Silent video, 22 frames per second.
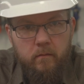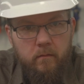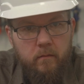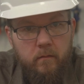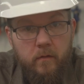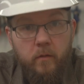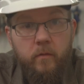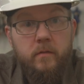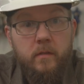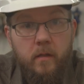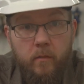
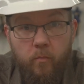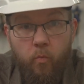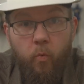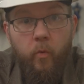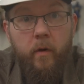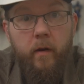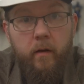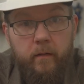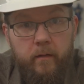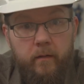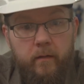doing something
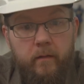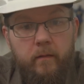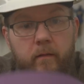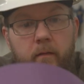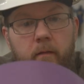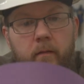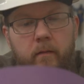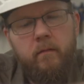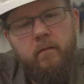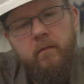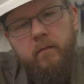weird.
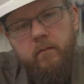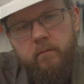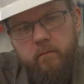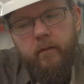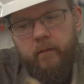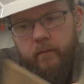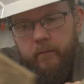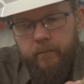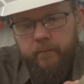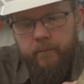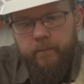
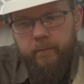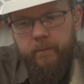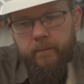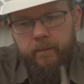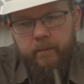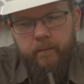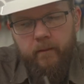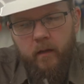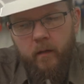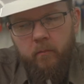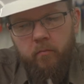
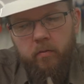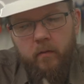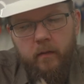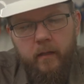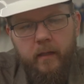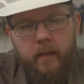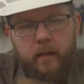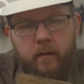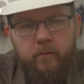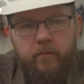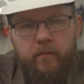I
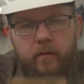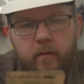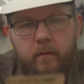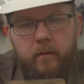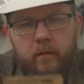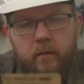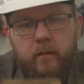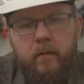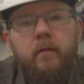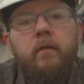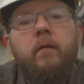believe,
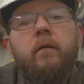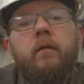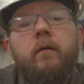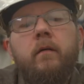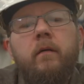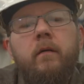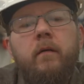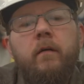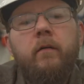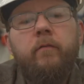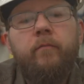
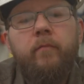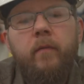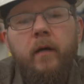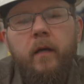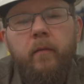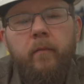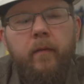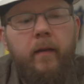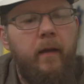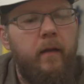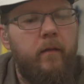if my
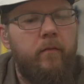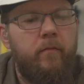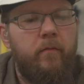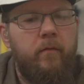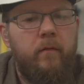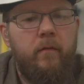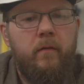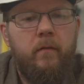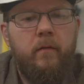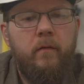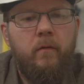math
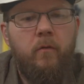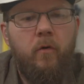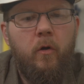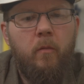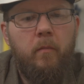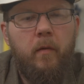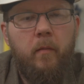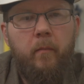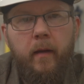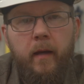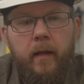or
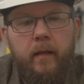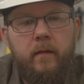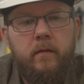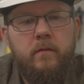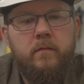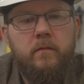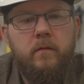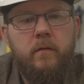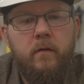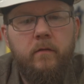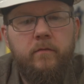my mind
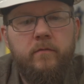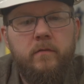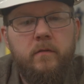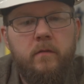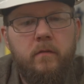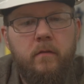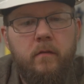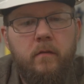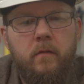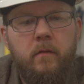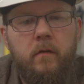serves
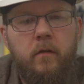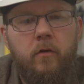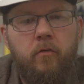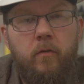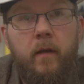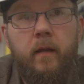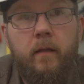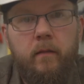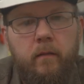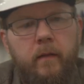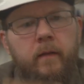
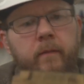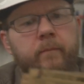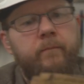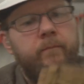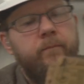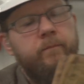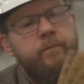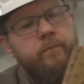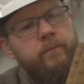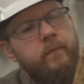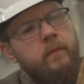correctly,
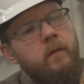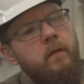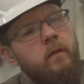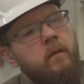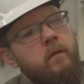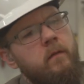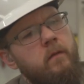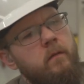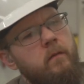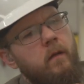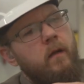
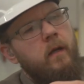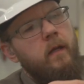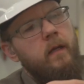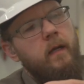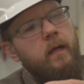I